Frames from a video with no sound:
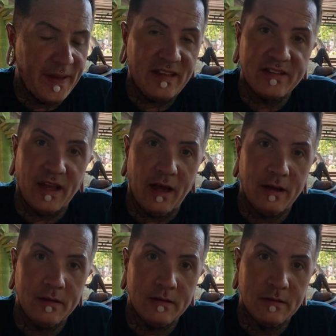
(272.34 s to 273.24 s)
Pizza,
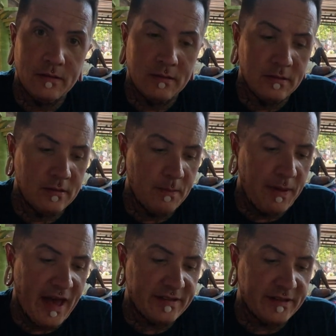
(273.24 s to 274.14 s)

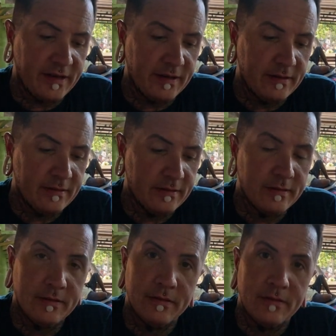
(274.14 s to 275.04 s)
pasta,
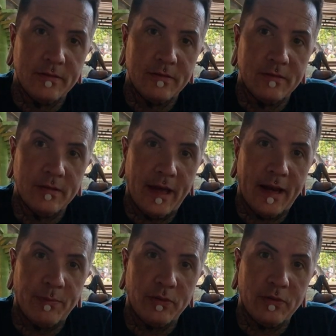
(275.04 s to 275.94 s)

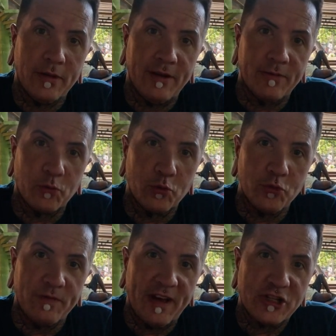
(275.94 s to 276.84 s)
and a bowl of
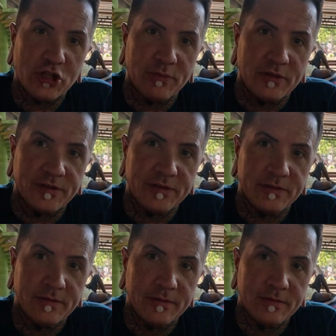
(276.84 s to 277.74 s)
root vegetables,
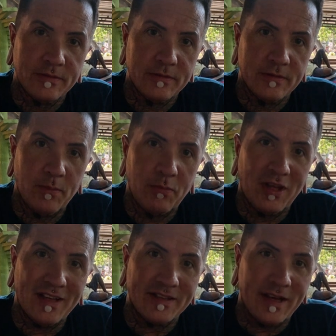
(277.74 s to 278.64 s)

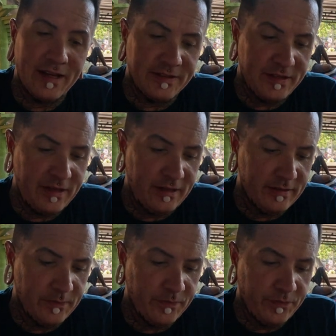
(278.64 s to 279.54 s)
plus an iced tea.
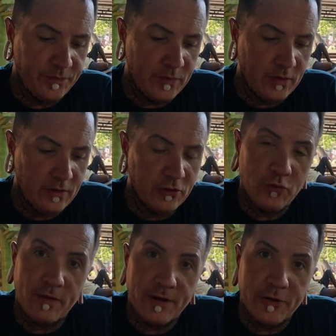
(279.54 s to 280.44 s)

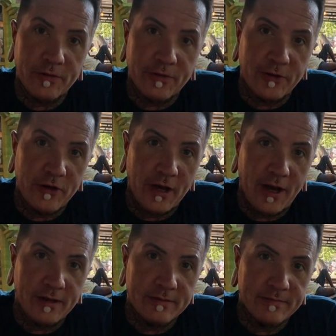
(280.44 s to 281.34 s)

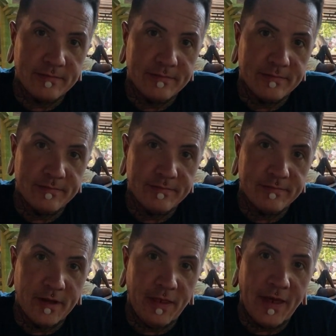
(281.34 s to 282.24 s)
1239
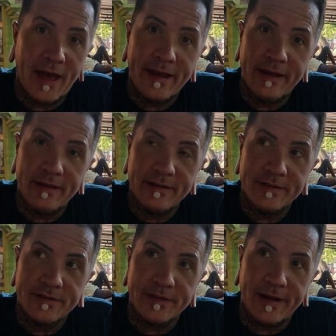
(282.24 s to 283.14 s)
that
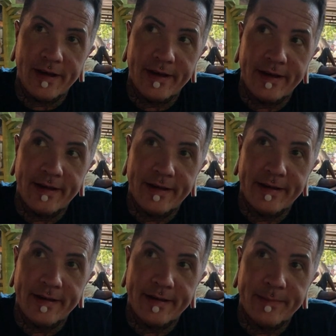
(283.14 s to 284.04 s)
is
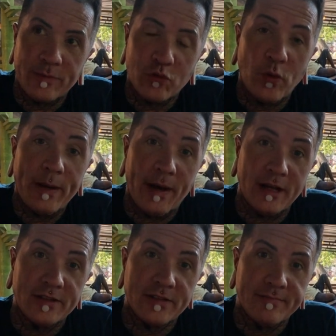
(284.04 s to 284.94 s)
um, 20
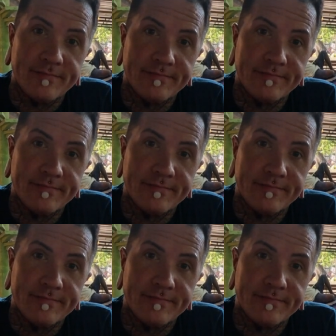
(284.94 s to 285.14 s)
bucks.